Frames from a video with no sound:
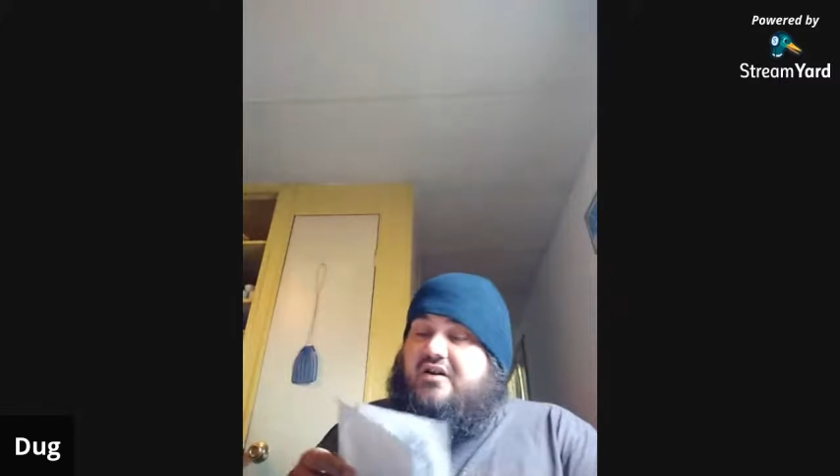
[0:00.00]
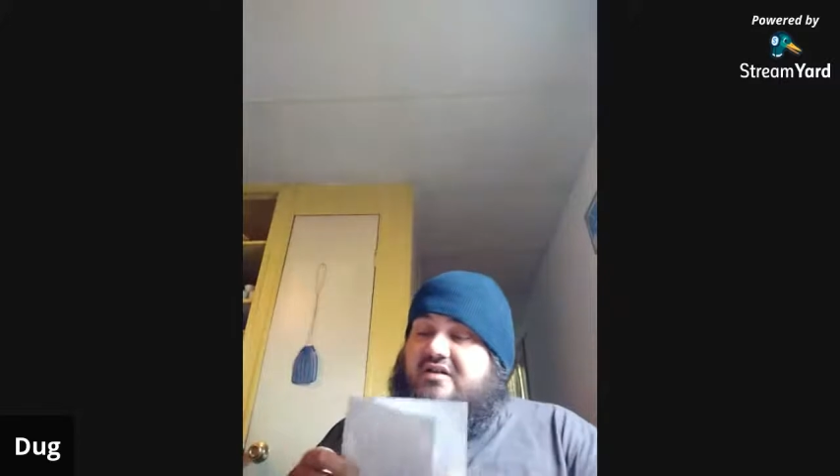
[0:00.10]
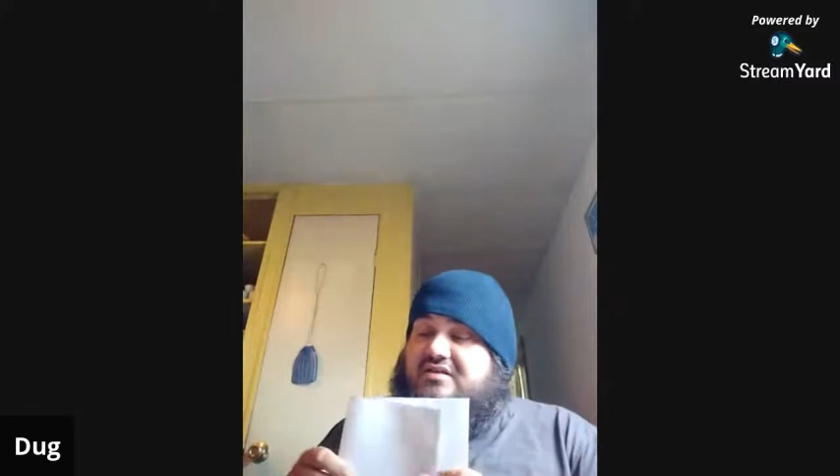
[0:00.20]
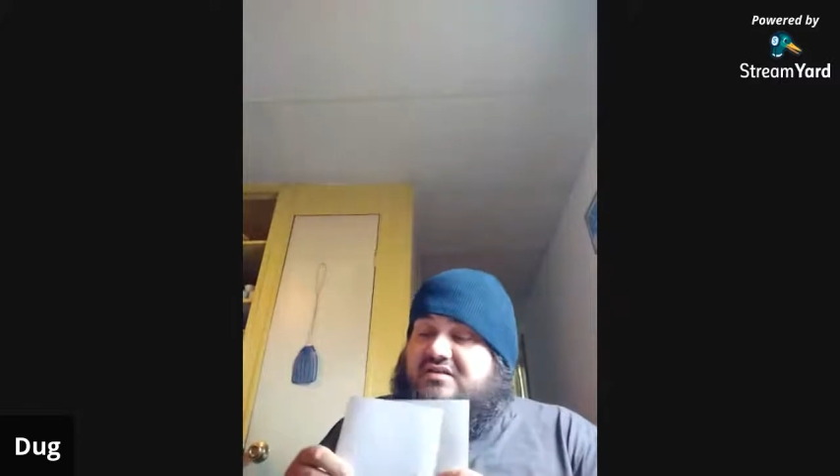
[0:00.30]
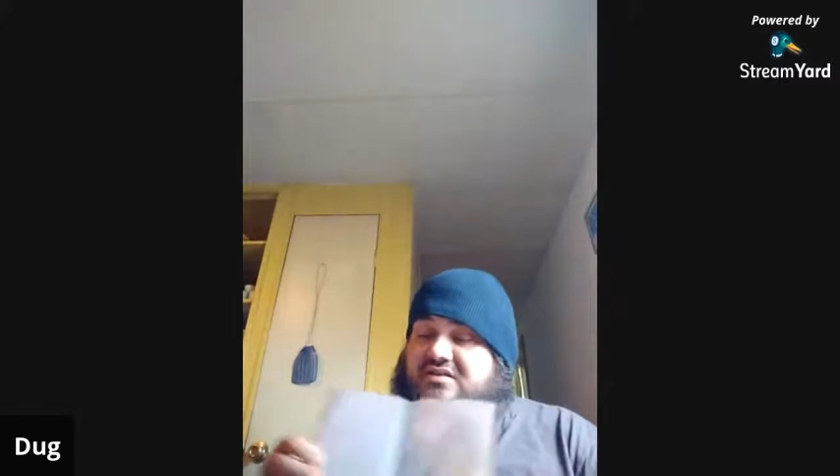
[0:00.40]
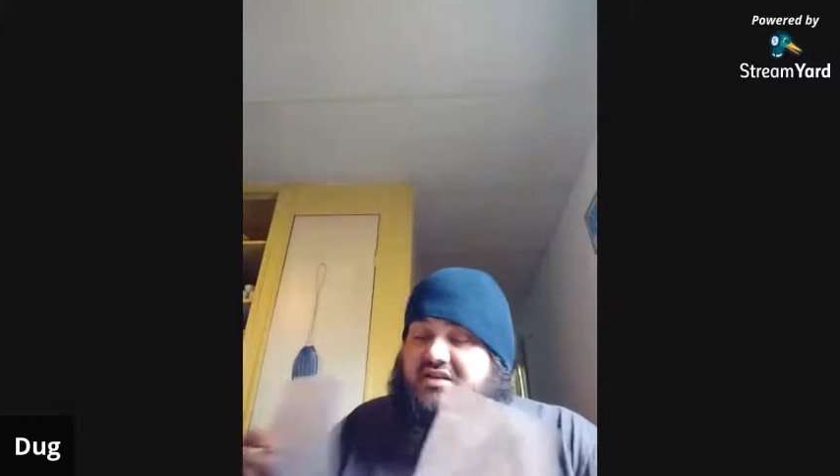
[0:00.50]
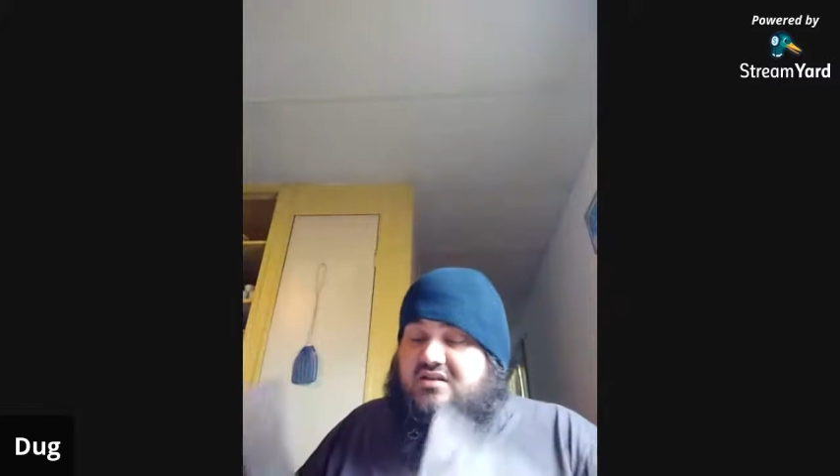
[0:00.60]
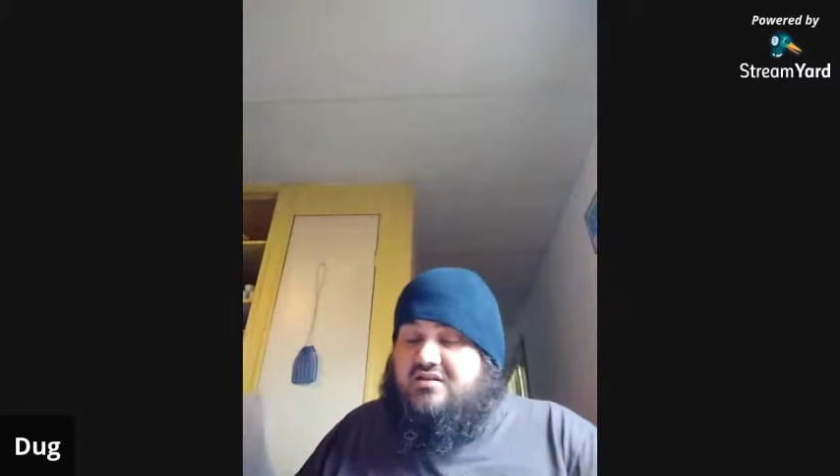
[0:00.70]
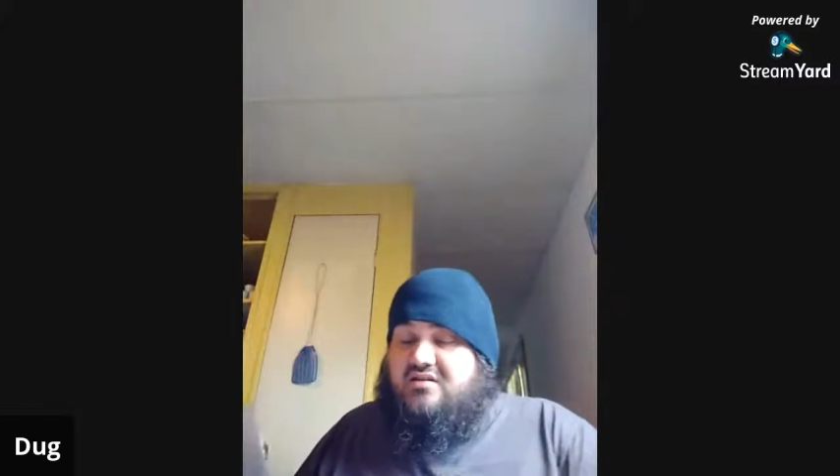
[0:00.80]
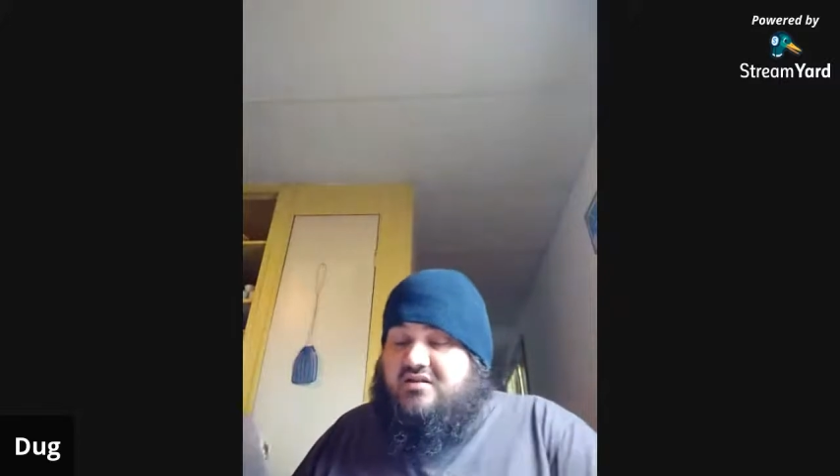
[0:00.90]
I forgot to
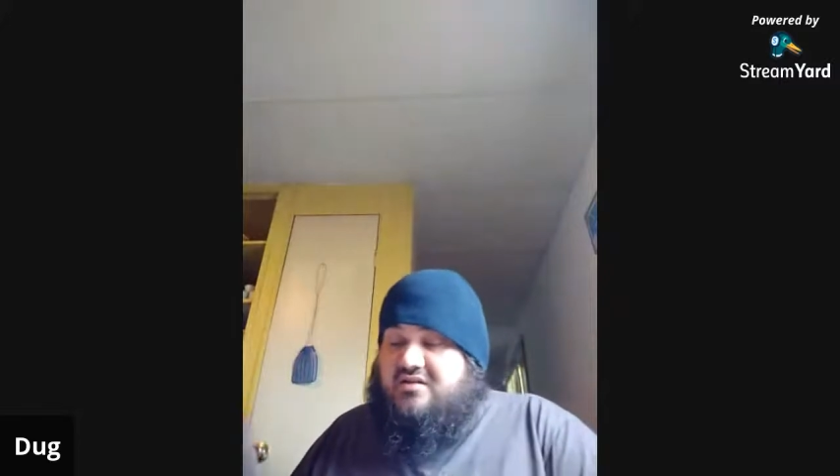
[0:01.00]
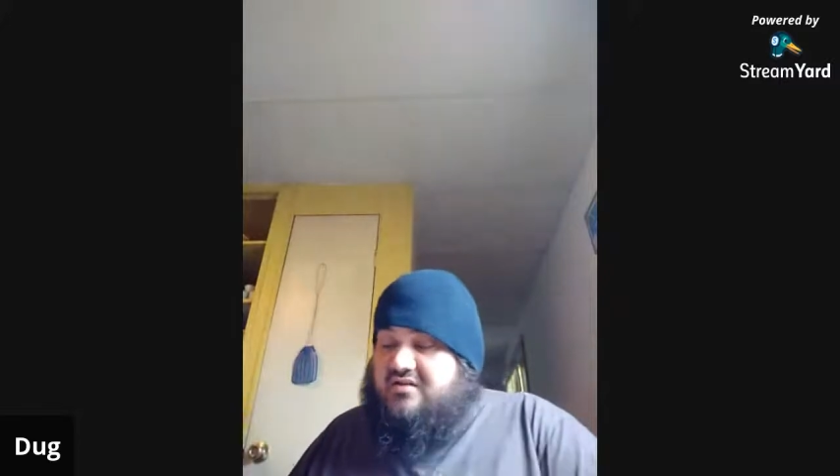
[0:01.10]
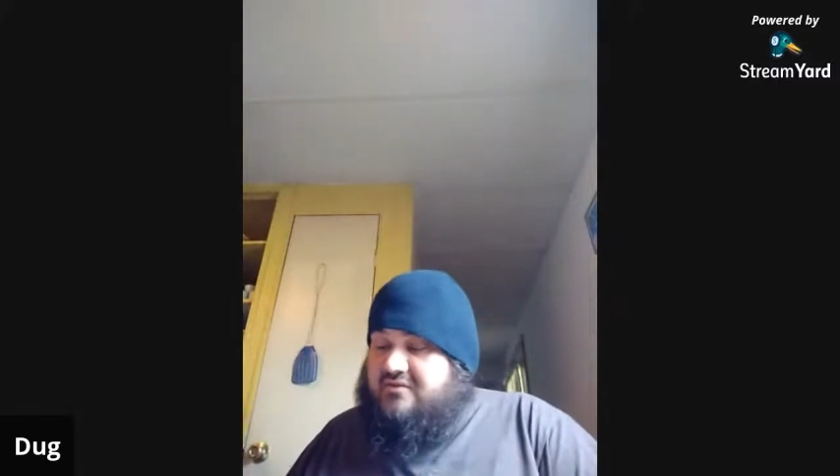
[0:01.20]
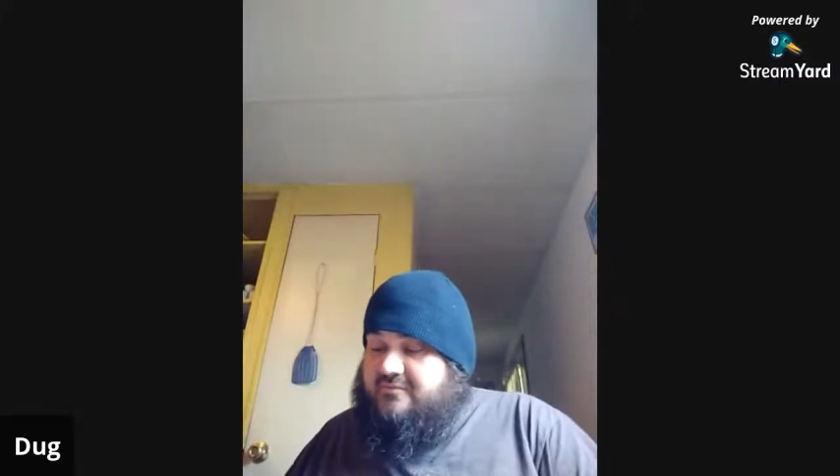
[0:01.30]
send